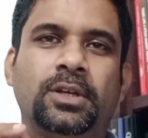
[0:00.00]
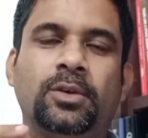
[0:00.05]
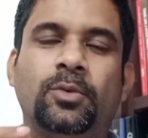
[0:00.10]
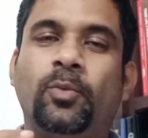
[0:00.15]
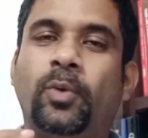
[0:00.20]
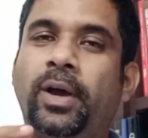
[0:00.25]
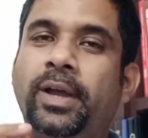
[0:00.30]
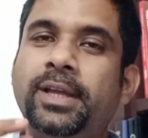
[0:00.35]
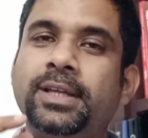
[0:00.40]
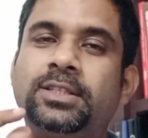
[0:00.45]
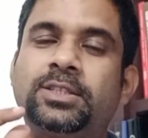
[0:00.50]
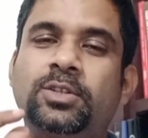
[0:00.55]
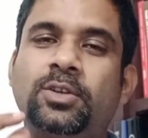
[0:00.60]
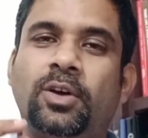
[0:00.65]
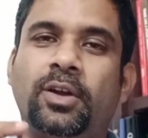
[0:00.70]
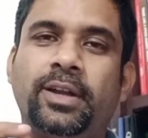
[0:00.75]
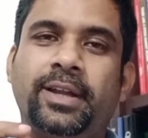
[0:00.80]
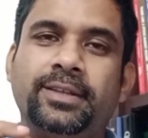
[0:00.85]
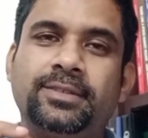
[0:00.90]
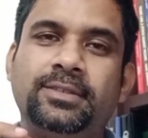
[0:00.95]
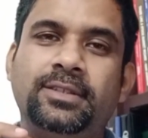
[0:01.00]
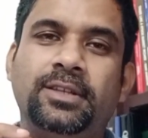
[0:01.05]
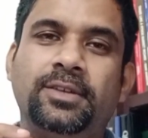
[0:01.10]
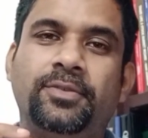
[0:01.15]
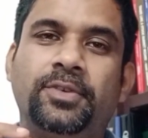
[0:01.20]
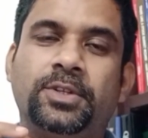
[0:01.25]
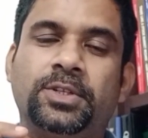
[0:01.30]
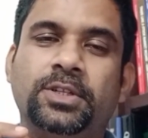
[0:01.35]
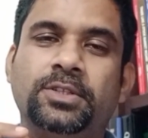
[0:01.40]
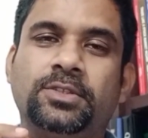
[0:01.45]
Why it's called as
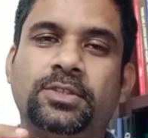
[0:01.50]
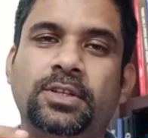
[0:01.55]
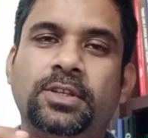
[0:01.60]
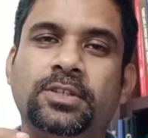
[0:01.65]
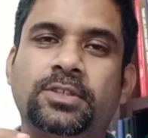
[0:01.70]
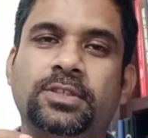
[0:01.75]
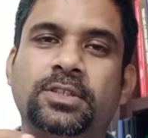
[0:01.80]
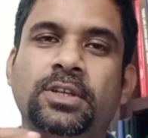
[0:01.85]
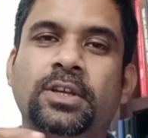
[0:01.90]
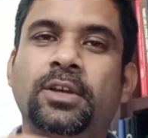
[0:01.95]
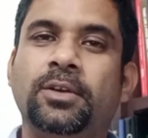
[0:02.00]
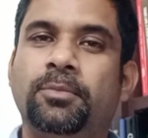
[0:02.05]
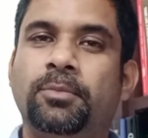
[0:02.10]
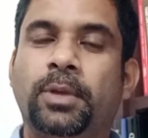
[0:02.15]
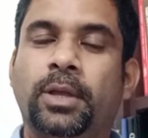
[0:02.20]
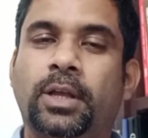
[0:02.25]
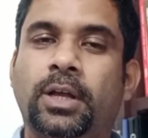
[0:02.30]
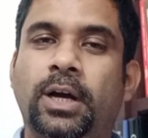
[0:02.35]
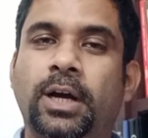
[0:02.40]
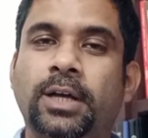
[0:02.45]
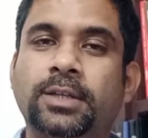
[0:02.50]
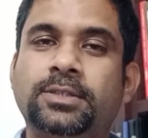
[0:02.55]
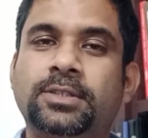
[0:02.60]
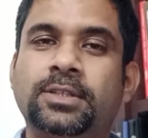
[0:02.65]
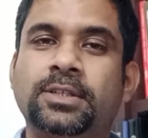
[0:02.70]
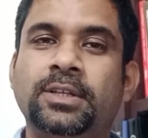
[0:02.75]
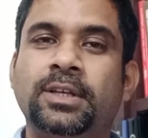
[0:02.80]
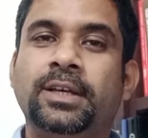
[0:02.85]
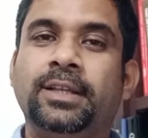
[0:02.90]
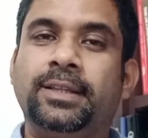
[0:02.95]
inefficiencies?
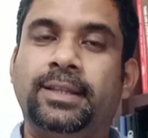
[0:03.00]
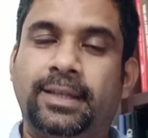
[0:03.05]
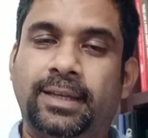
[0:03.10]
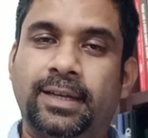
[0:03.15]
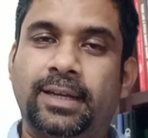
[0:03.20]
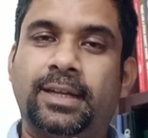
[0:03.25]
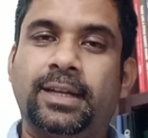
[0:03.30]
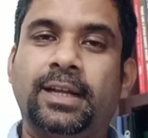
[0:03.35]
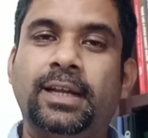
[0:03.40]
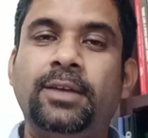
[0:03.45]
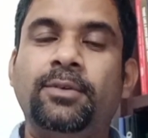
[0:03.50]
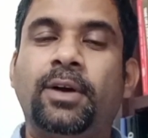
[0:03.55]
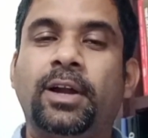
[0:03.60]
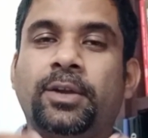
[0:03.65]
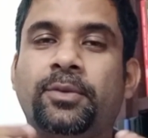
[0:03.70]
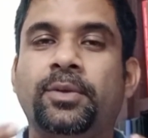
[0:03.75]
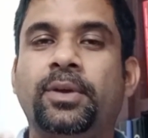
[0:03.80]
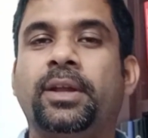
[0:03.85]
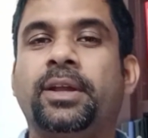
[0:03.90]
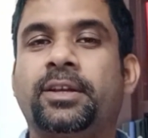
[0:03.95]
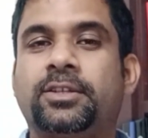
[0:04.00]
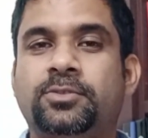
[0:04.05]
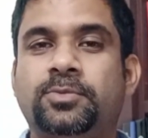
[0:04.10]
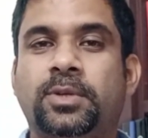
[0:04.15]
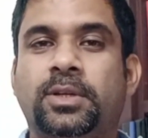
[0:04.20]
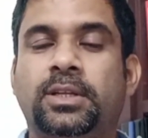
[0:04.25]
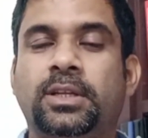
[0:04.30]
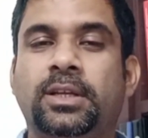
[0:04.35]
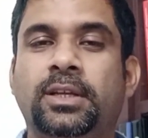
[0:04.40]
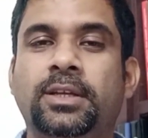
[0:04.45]
Because theoretically what we are
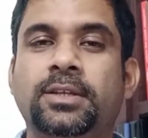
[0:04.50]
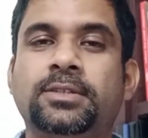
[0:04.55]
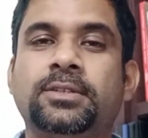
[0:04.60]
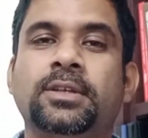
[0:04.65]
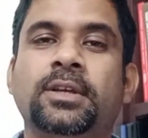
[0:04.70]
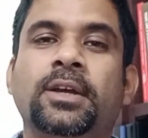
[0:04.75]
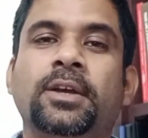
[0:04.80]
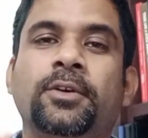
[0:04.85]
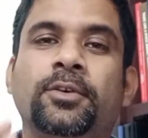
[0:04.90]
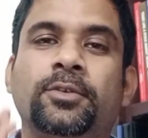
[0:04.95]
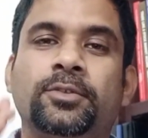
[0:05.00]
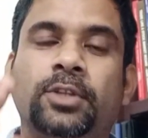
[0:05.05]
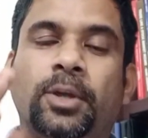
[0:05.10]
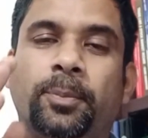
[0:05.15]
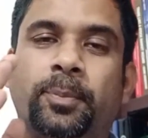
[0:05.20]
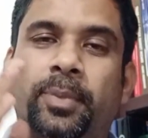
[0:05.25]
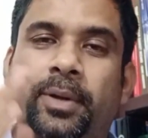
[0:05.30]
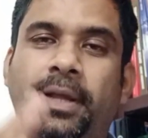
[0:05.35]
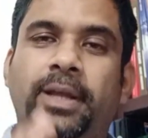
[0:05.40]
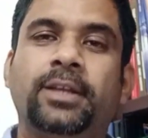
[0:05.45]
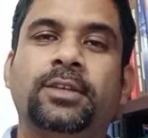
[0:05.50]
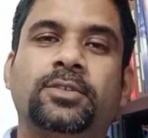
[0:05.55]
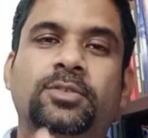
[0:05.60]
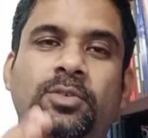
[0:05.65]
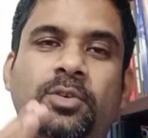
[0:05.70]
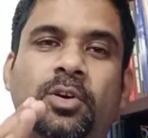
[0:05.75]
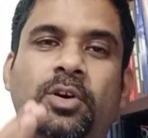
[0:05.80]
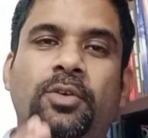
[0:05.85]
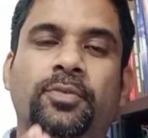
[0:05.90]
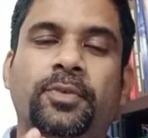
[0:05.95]
expecting is the price
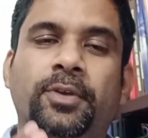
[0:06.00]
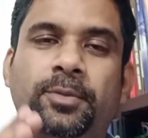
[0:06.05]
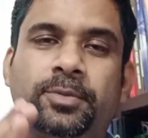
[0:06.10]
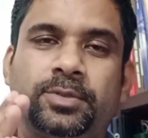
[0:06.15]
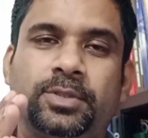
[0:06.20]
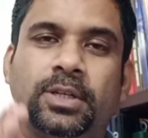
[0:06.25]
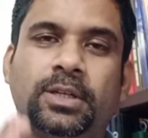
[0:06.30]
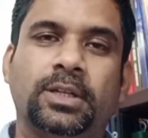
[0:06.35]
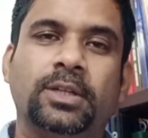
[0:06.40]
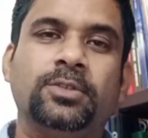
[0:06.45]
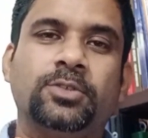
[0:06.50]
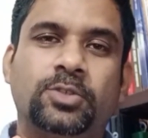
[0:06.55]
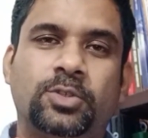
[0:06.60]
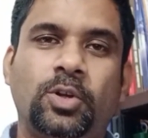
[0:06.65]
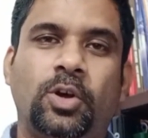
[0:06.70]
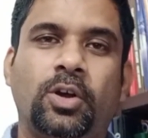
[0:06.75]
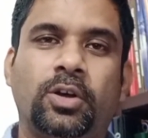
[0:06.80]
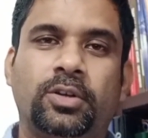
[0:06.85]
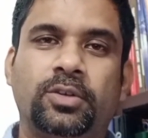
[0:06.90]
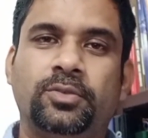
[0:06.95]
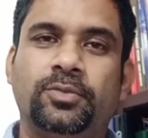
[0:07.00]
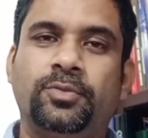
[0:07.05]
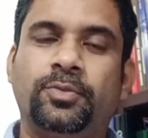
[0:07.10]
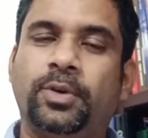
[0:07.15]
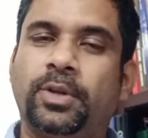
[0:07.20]
of a certain stock.